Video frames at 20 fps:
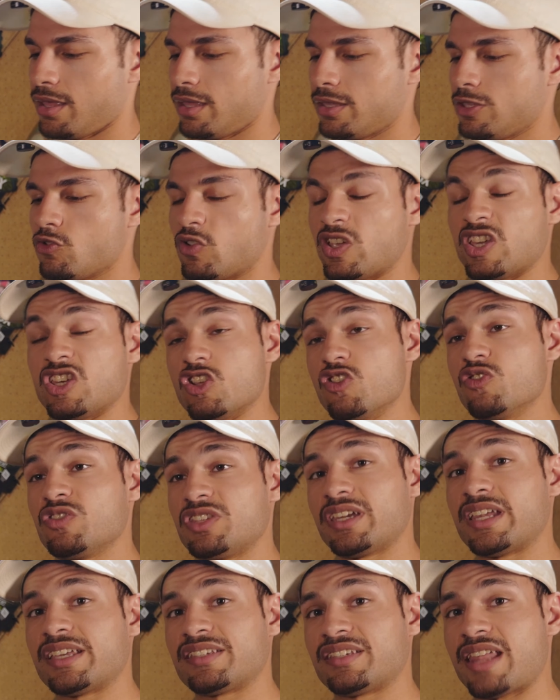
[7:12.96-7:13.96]
you can use
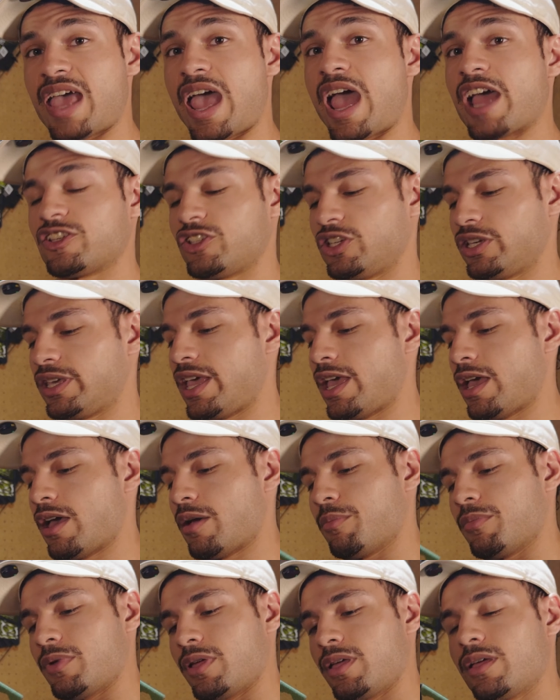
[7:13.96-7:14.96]
it as an action
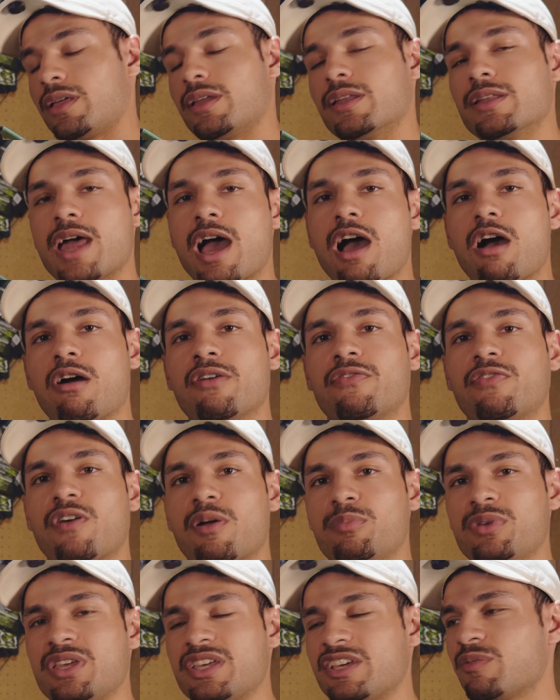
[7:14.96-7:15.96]
cam. Now, if
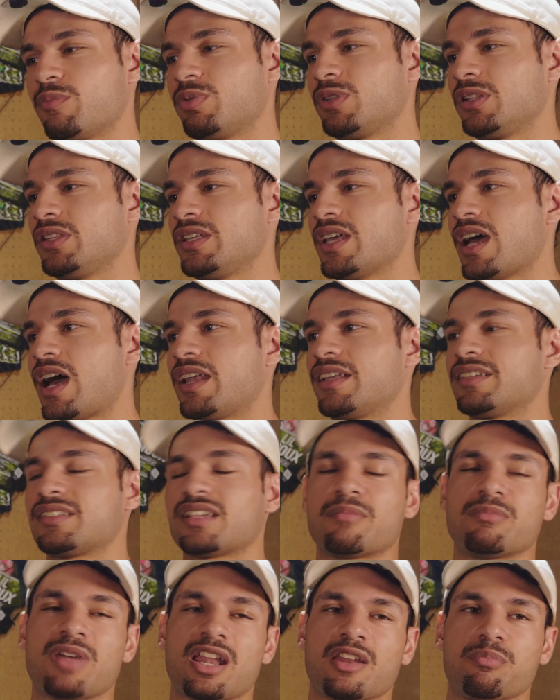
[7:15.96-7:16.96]
I'm being completely honest,
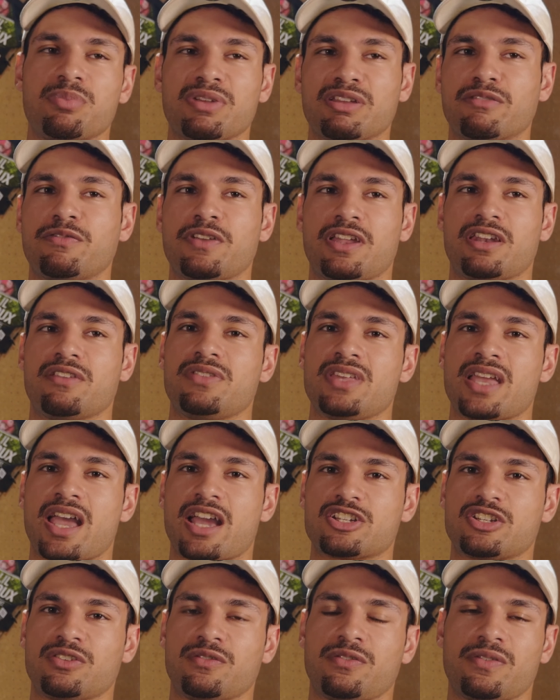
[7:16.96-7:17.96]
I'm not a big fan of the
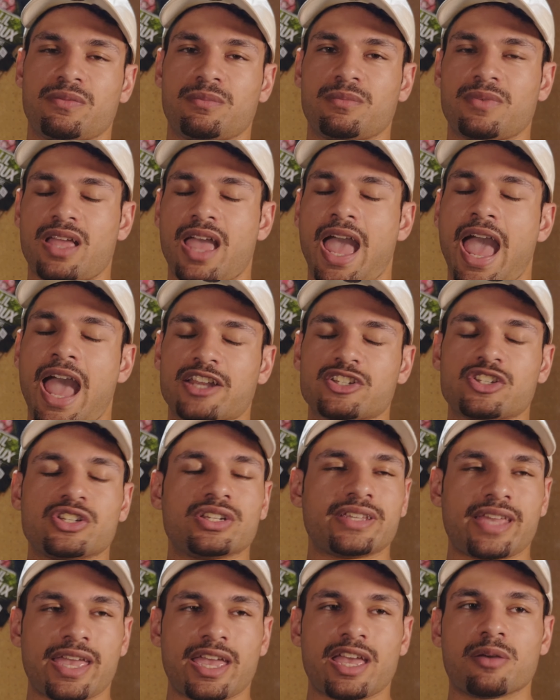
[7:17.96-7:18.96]

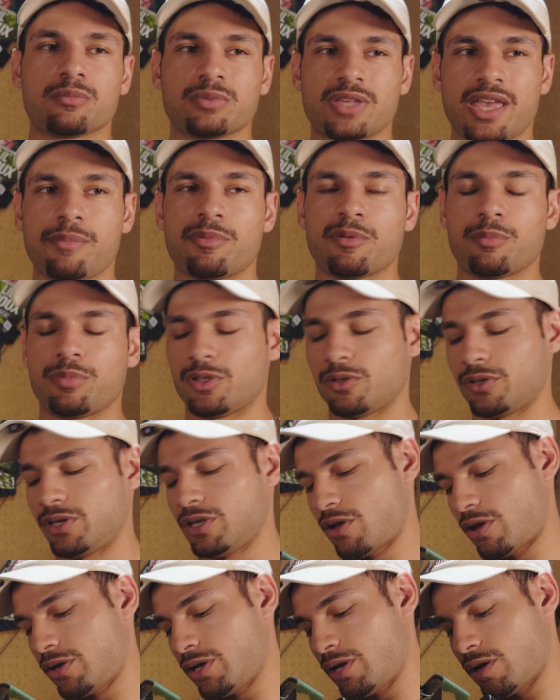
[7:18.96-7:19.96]
action cam capability
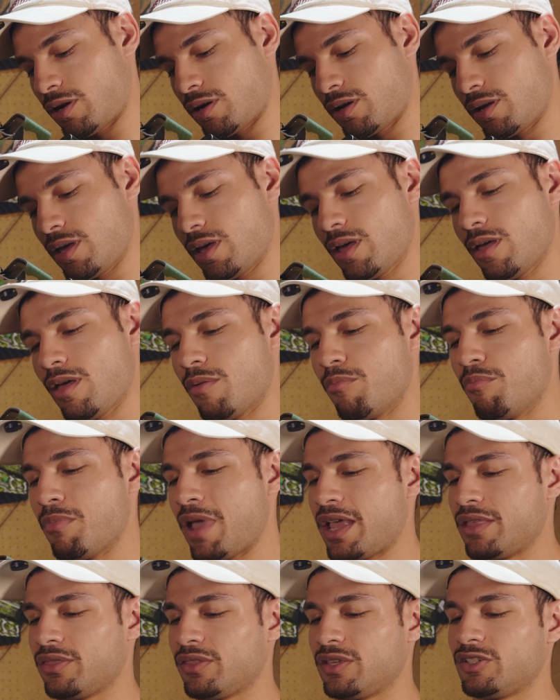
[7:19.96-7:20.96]
on here,
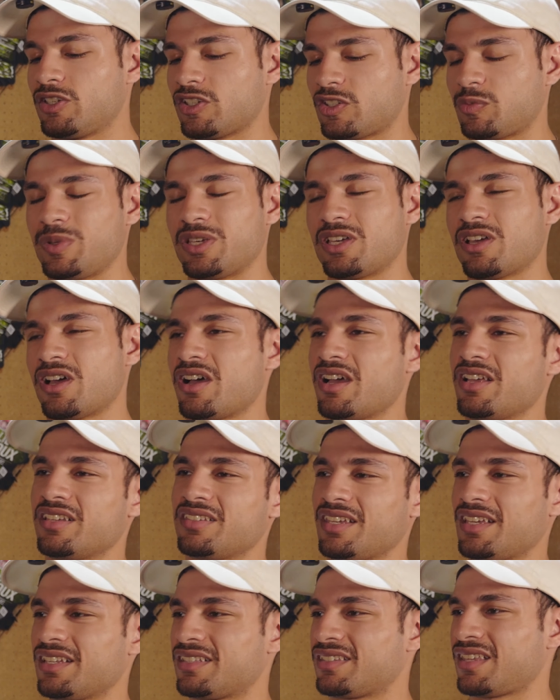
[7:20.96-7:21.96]
mainly just
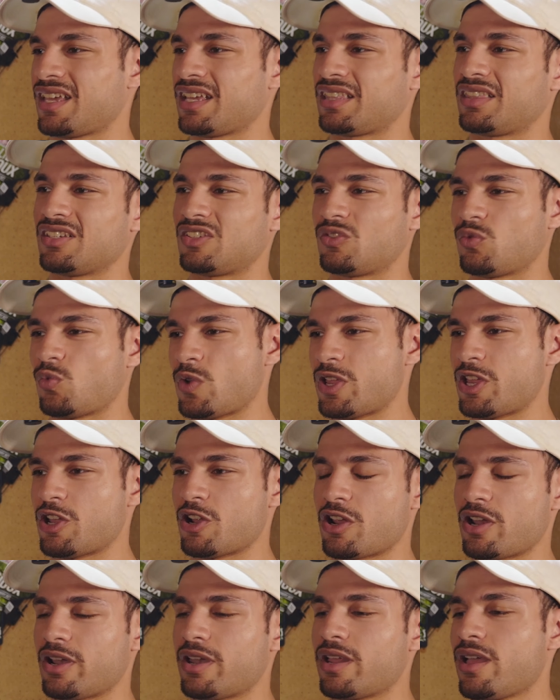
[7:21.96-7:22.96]
because it's like this
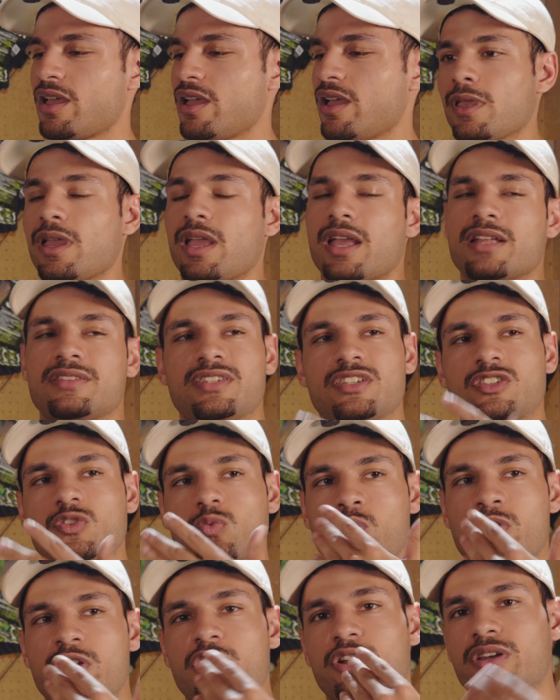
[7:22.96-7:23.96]
weird
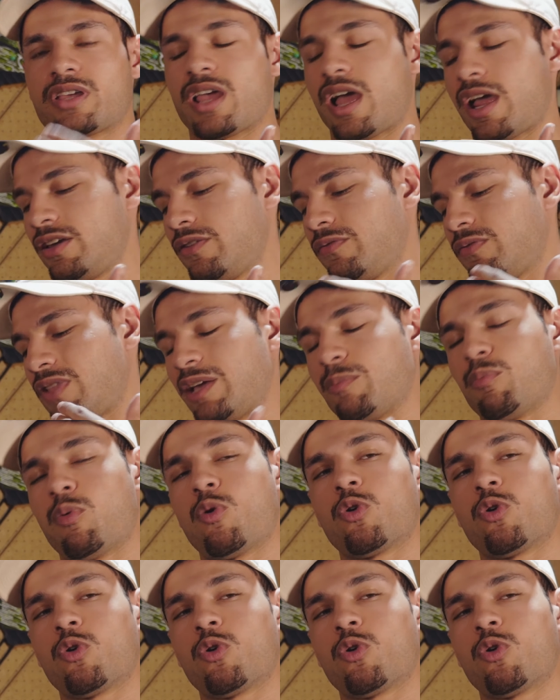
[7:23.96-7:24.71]
kind of like